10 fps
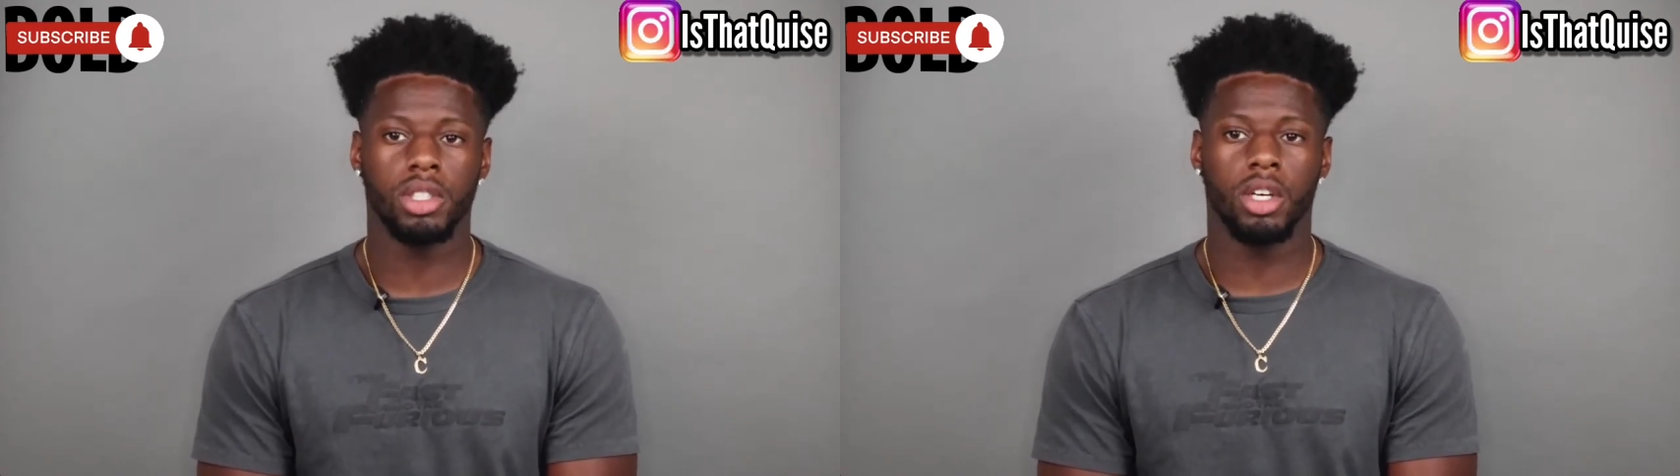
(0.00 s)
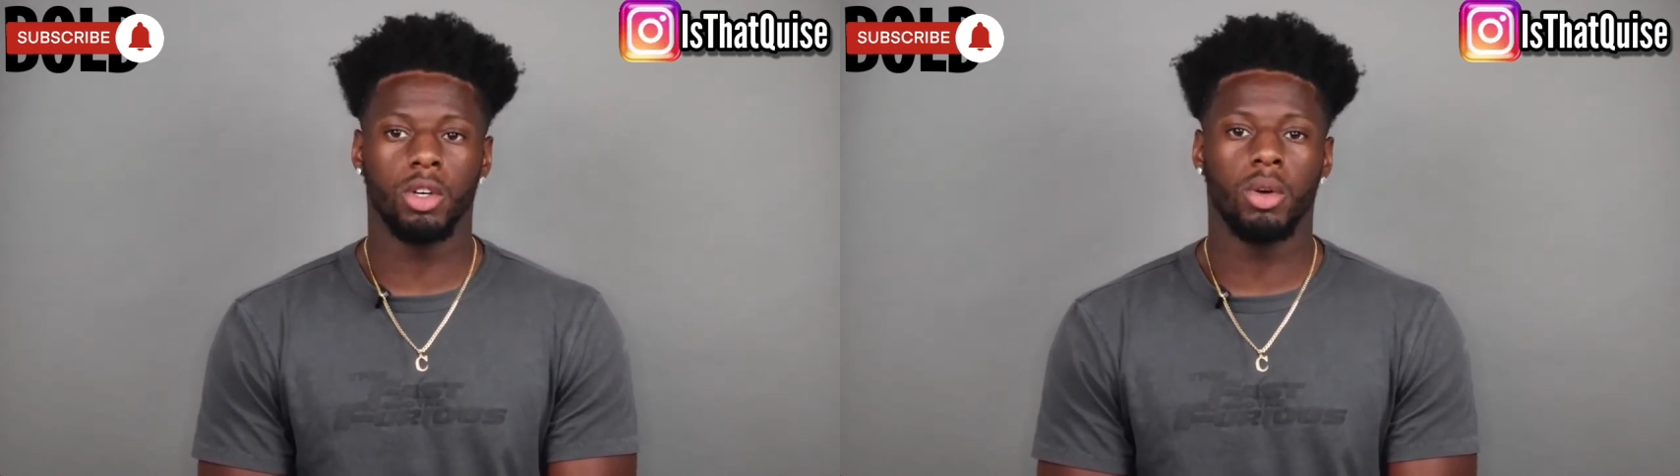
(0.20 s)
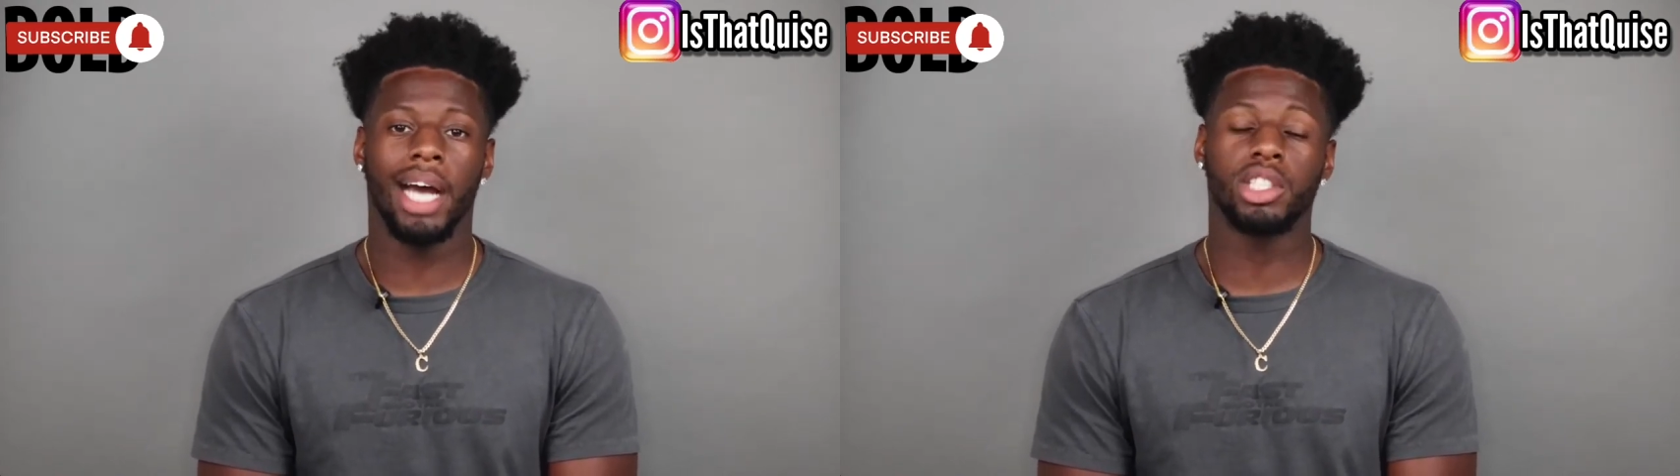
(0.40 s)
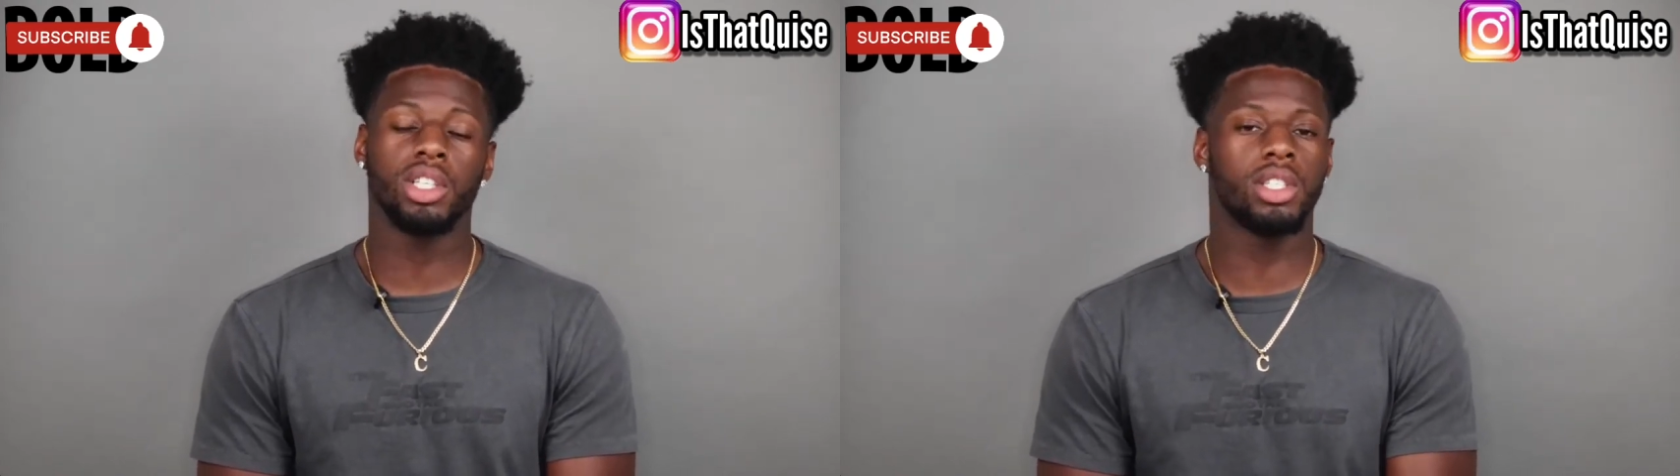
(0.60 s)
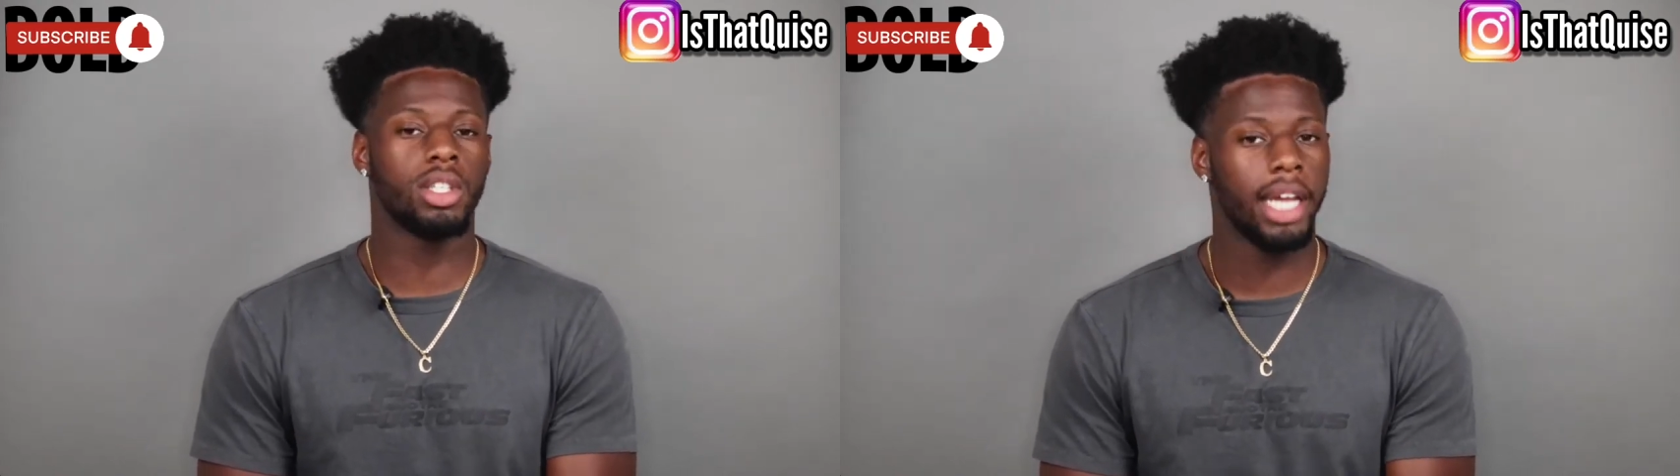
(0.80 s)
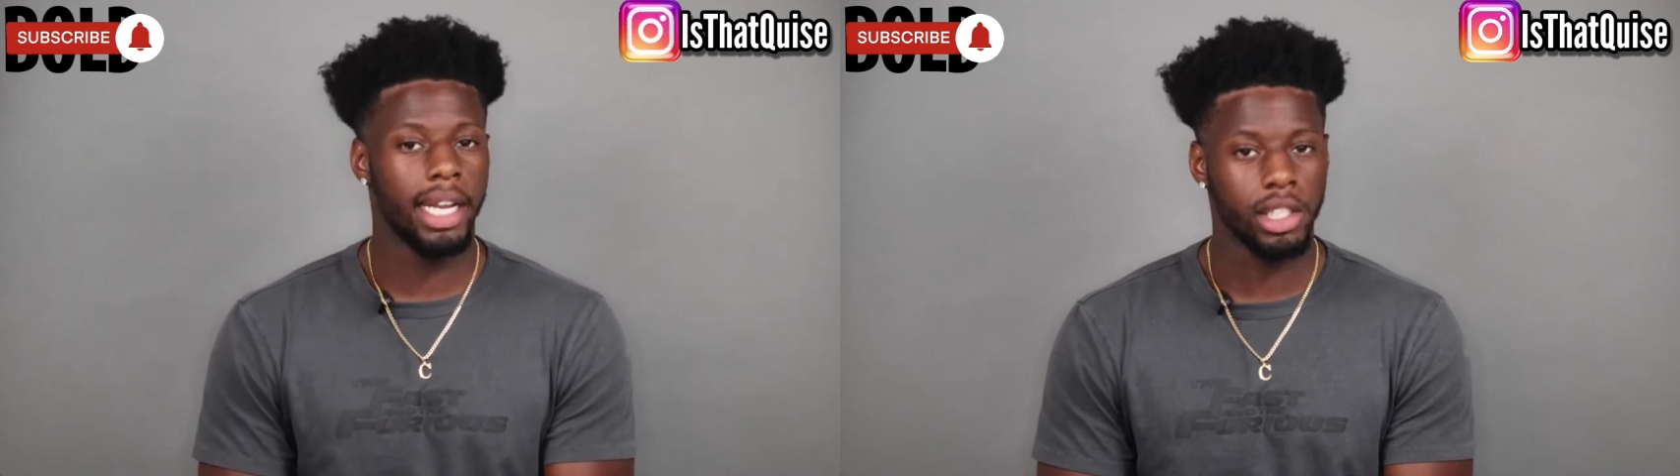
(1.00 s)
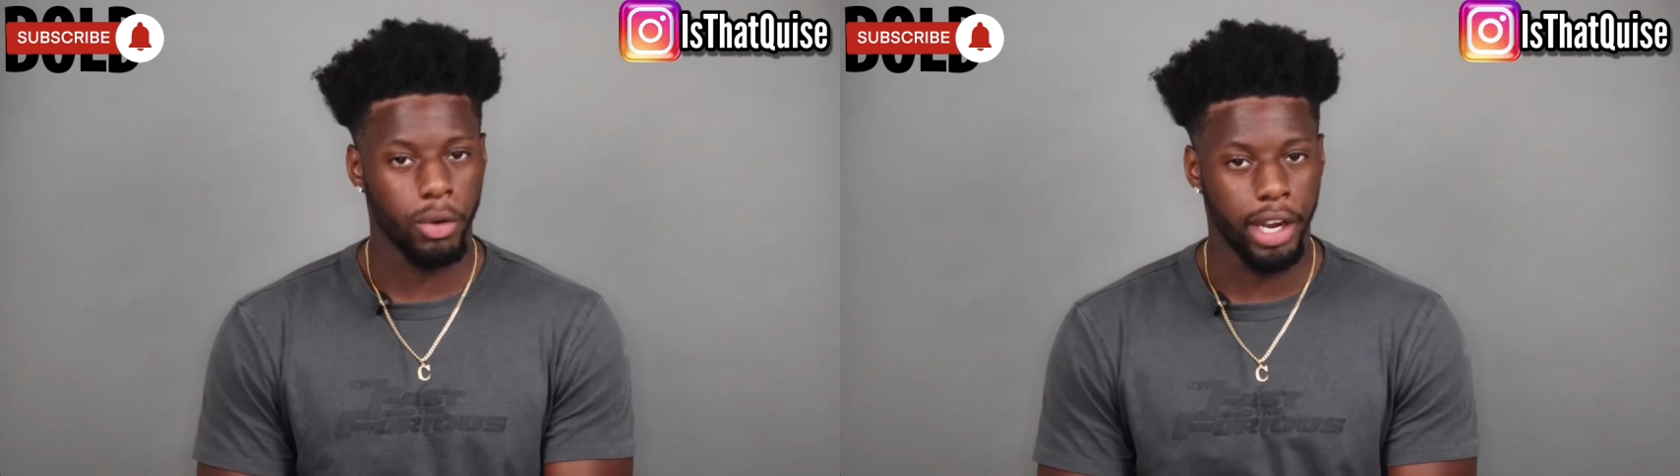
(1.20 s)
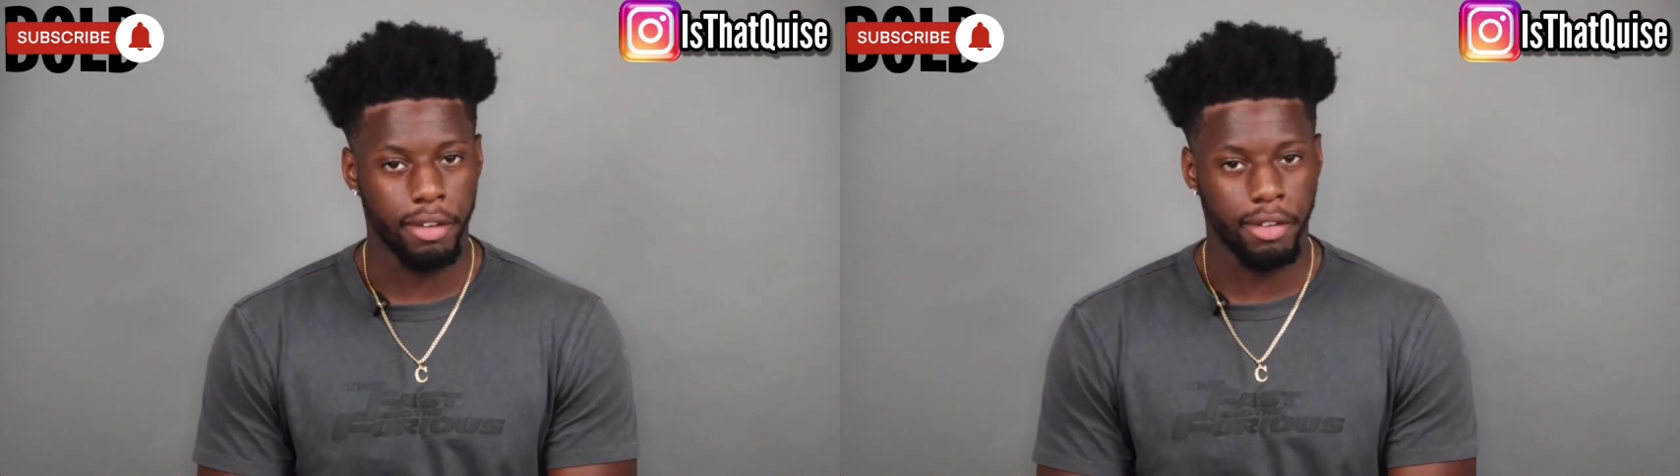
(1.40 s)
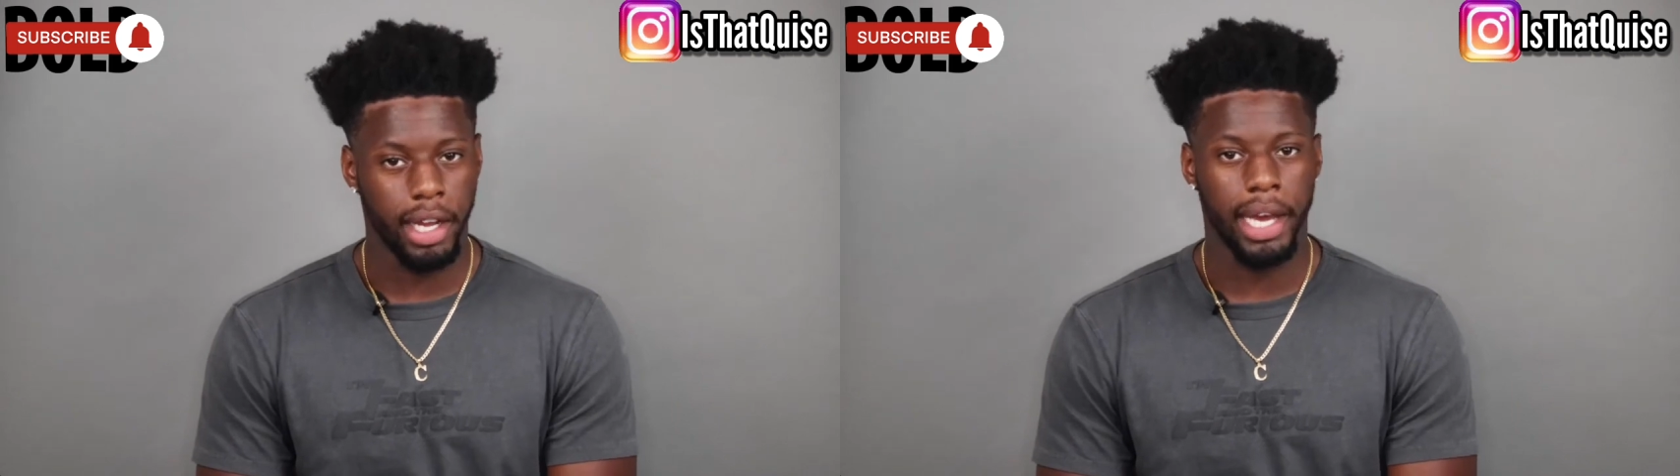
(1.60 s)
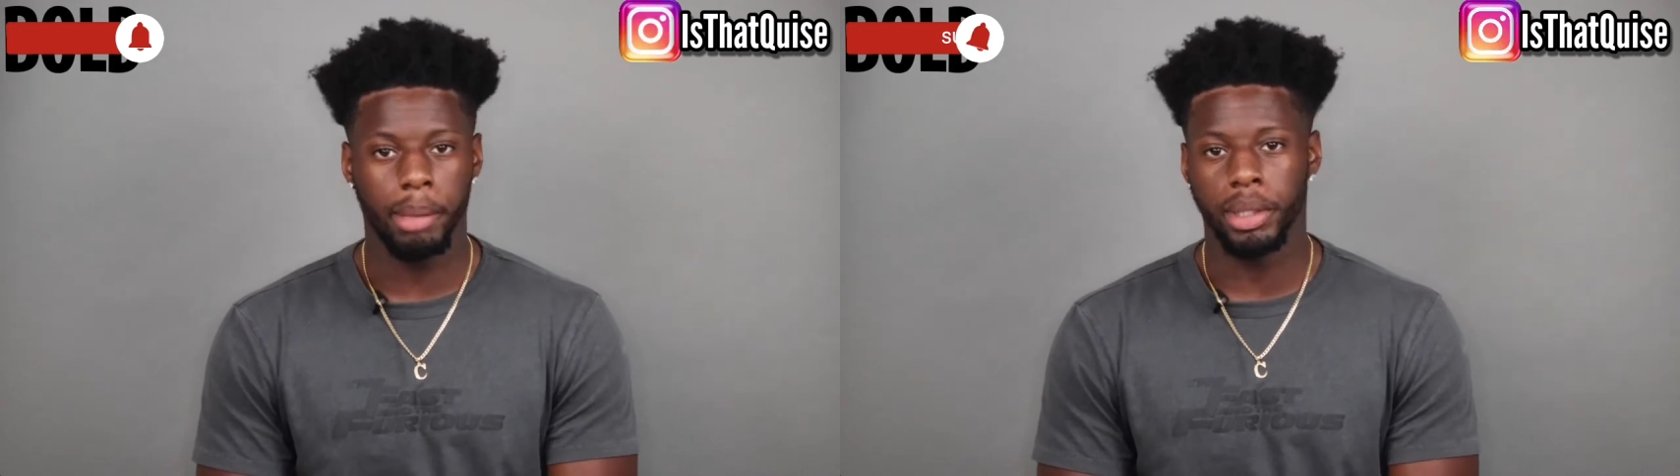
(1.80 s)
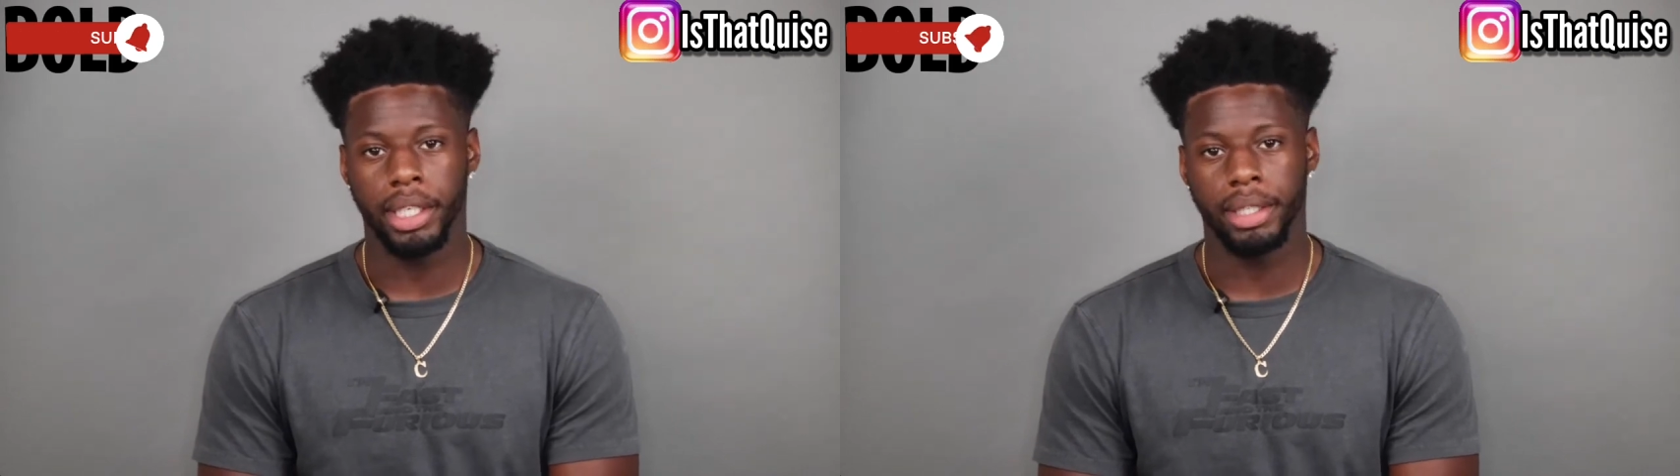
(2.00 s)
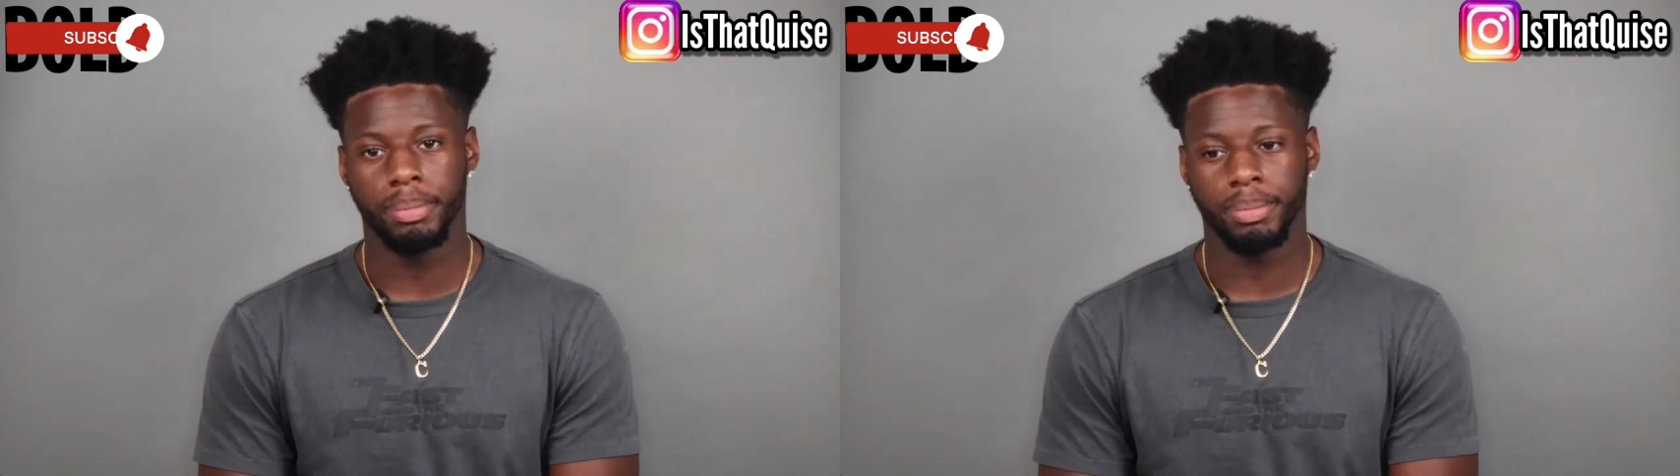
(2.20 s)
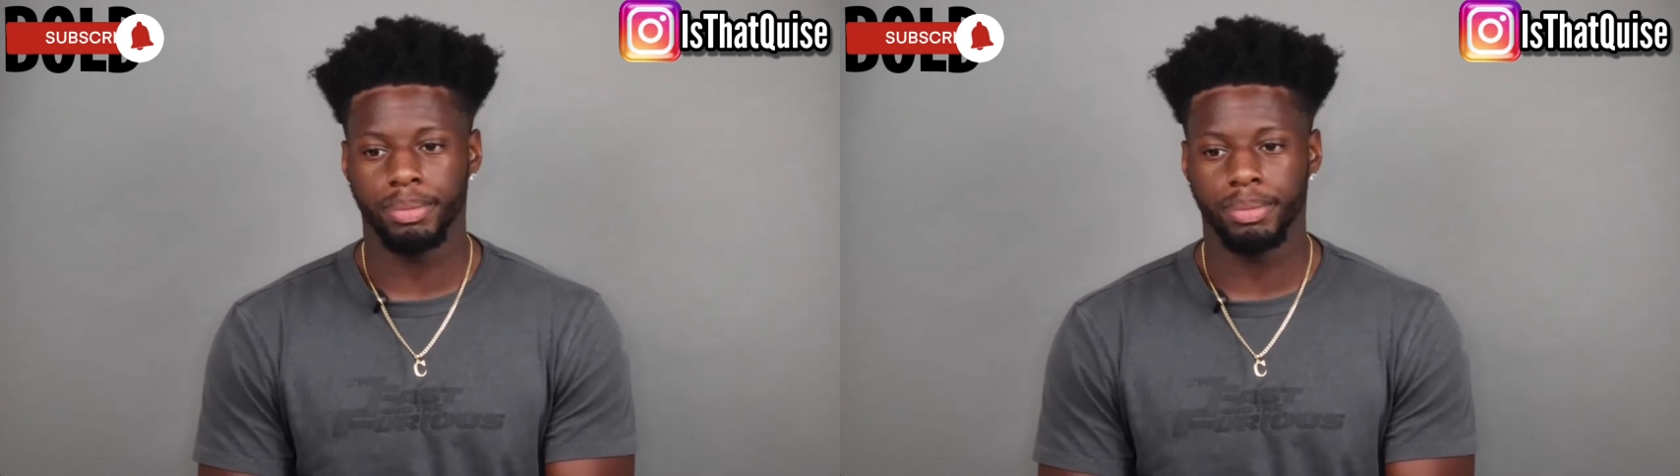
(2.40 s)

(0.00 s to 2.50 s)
So I should have took that as a red flag, but